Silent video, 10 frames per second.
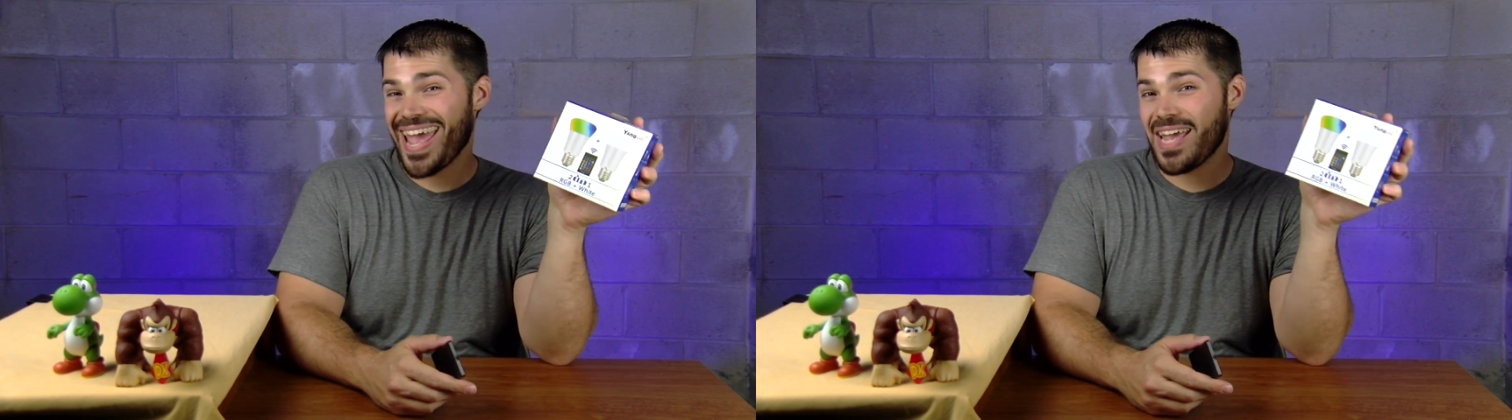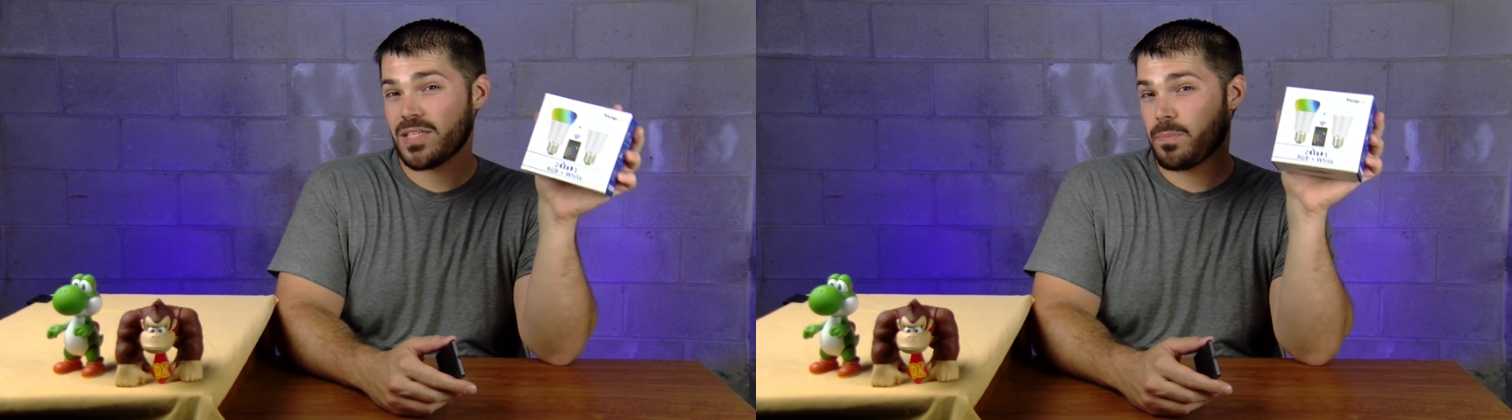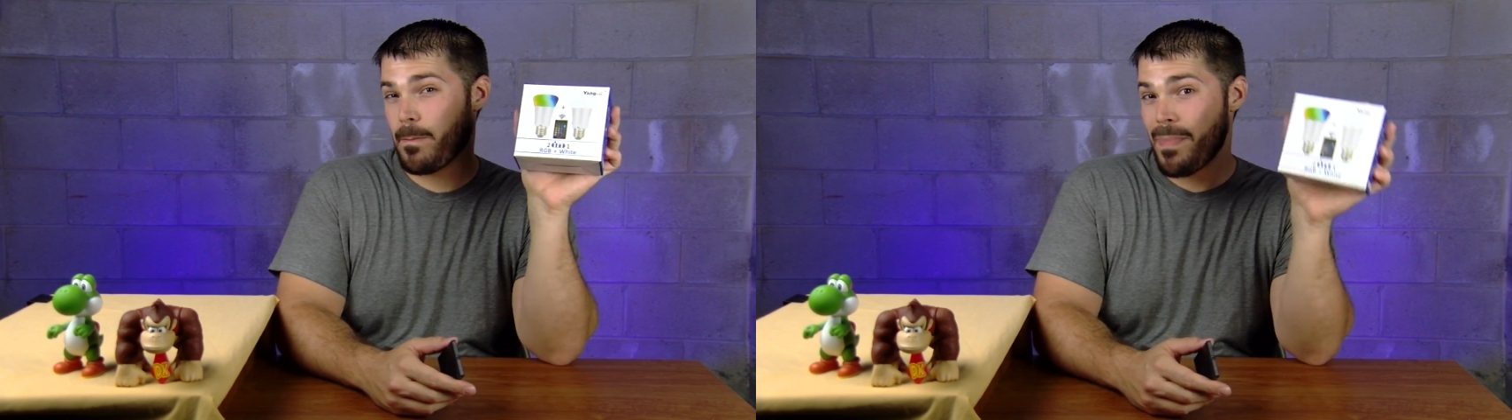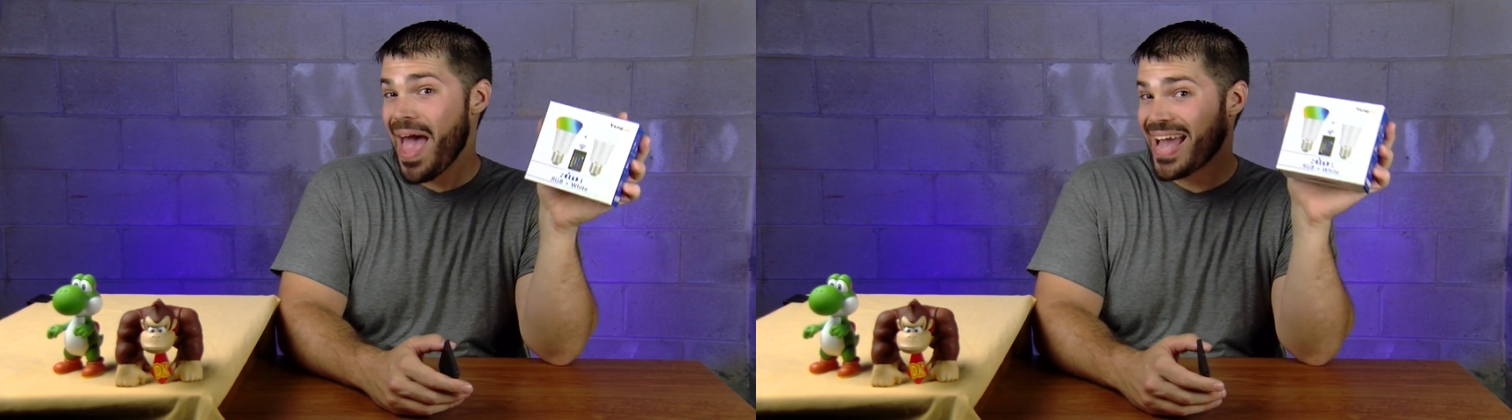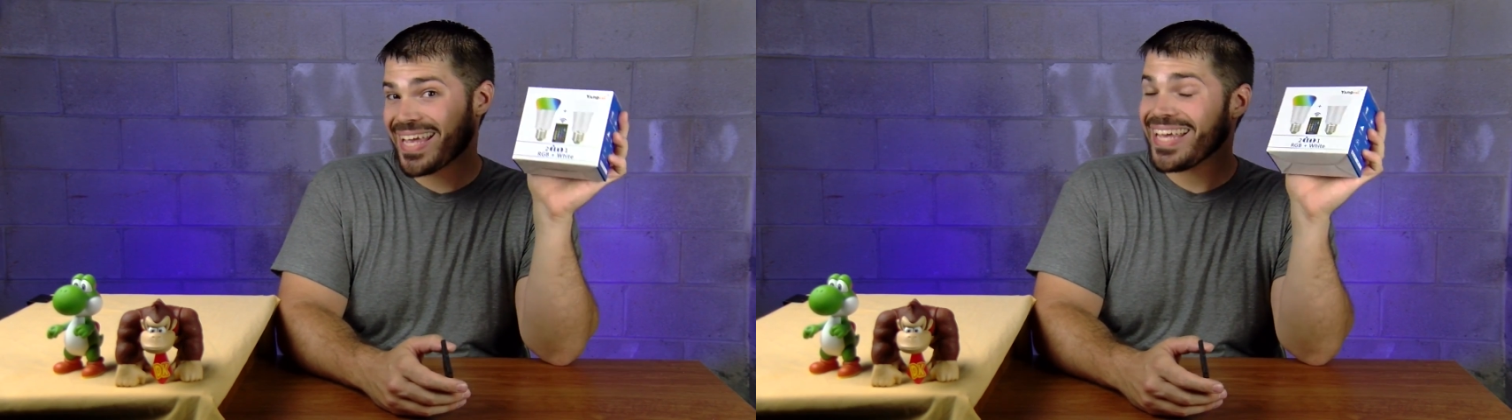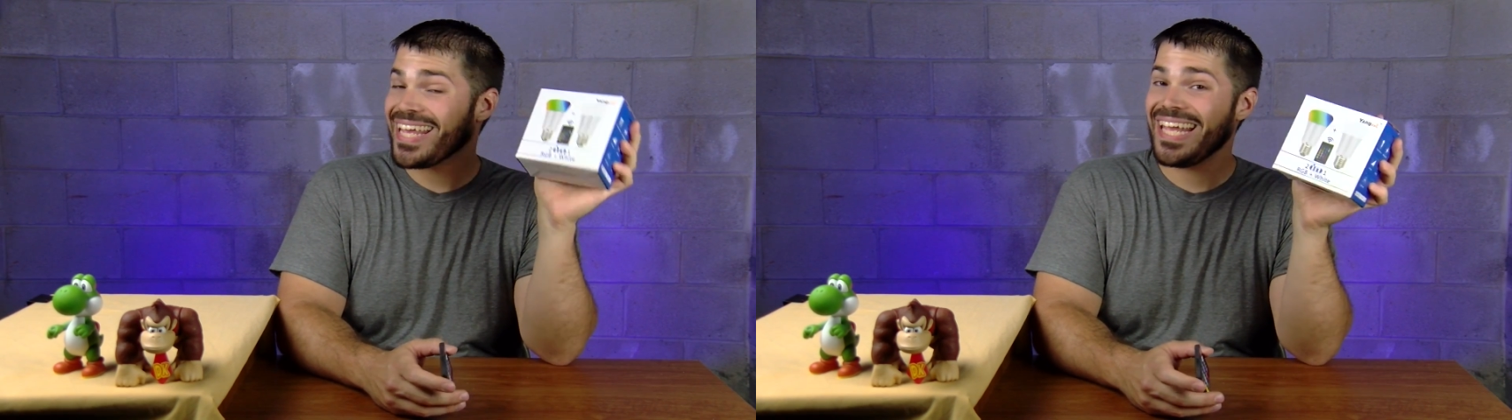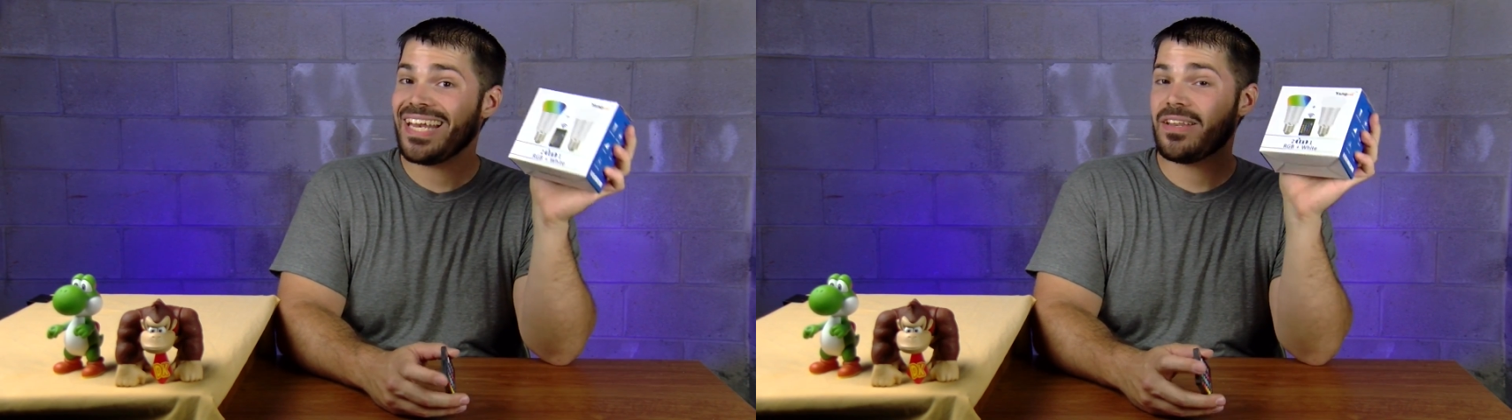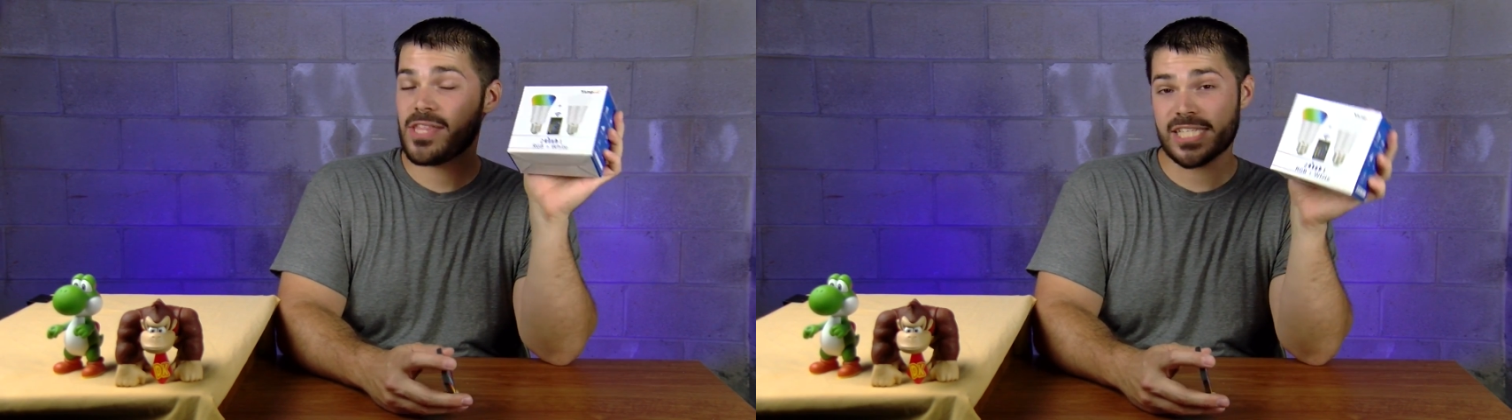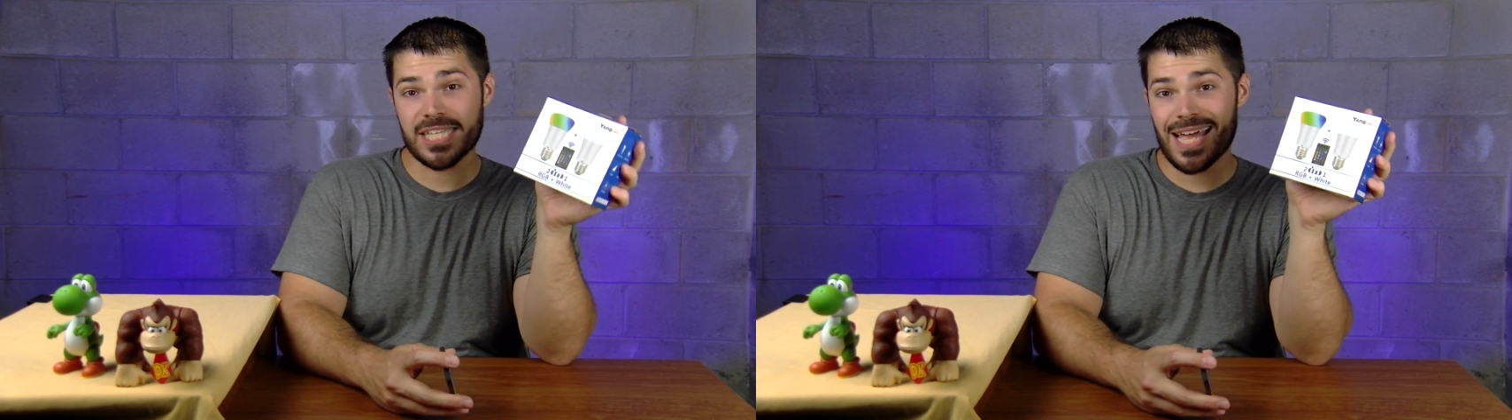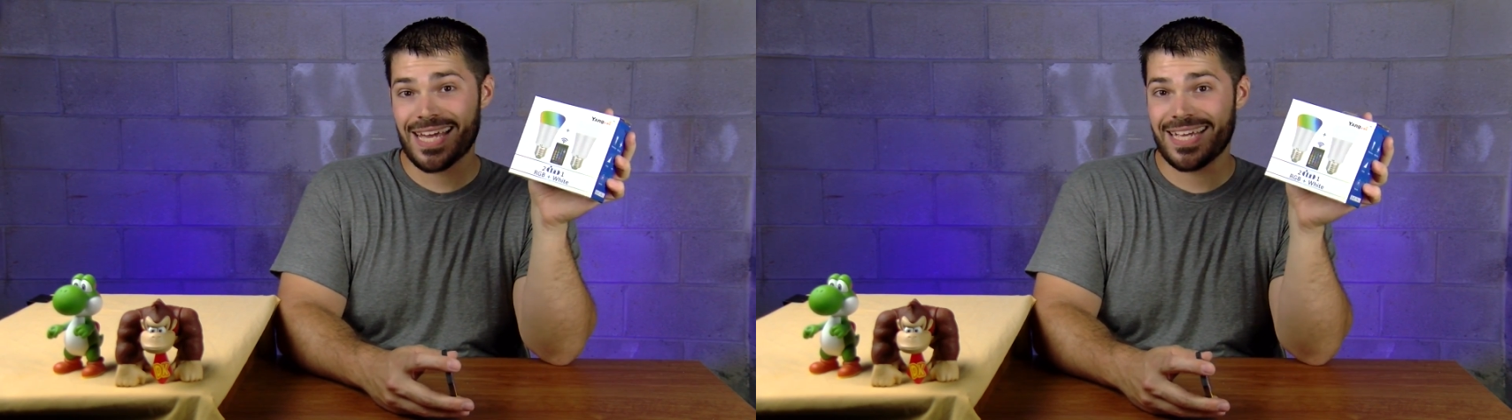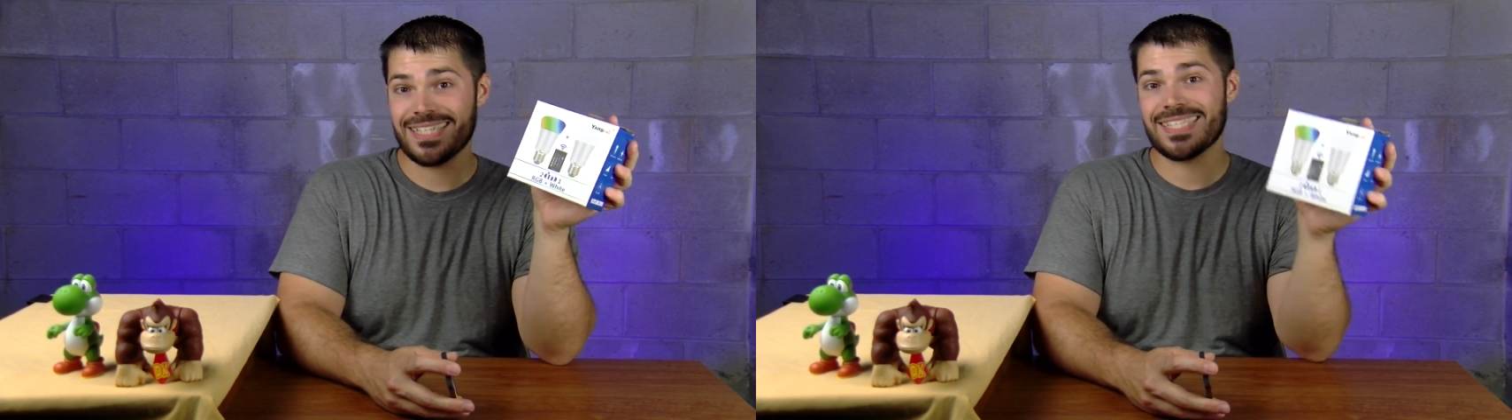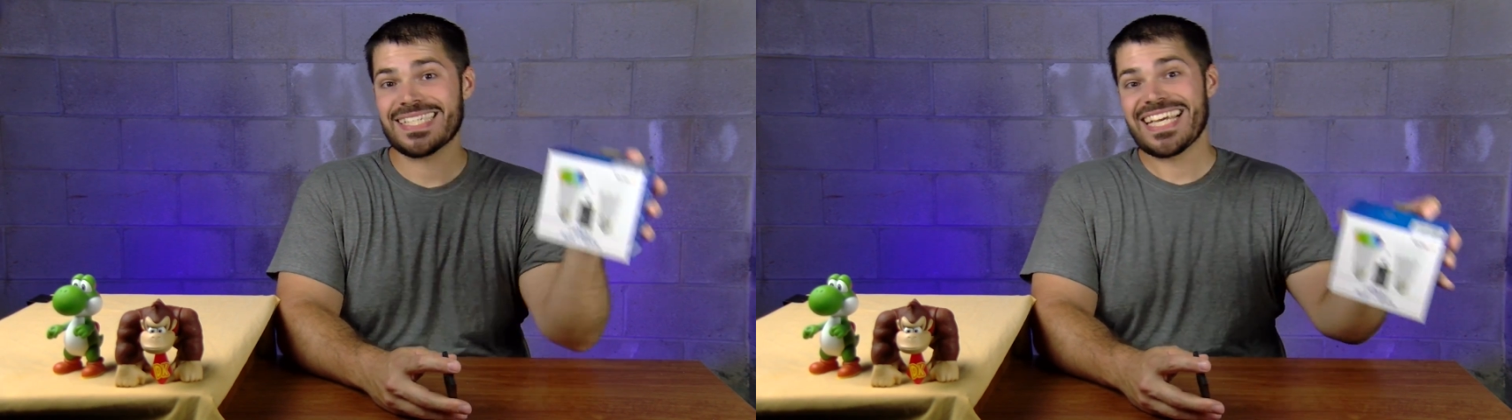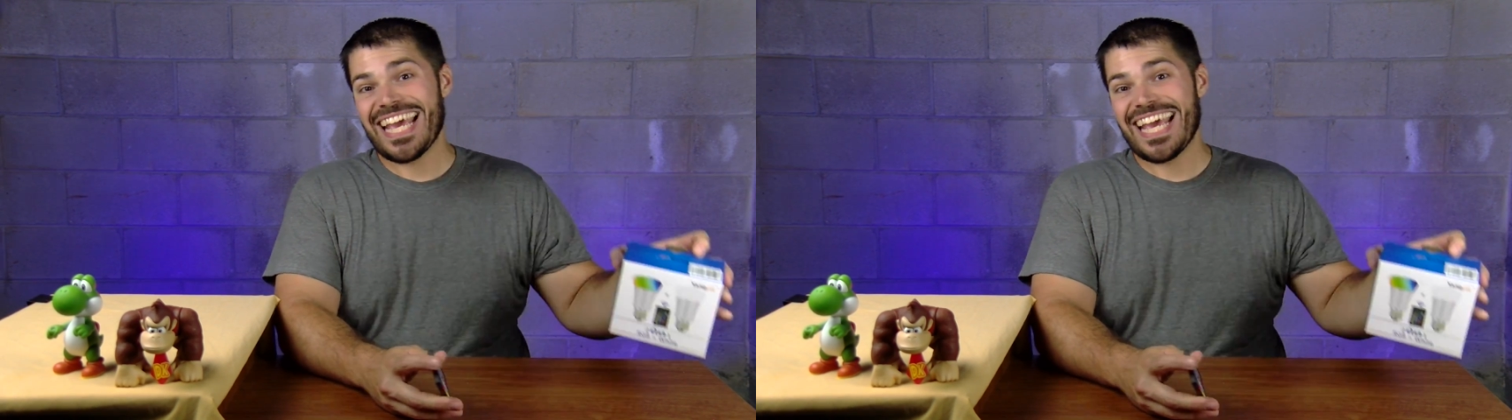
Yangs back in the sockets,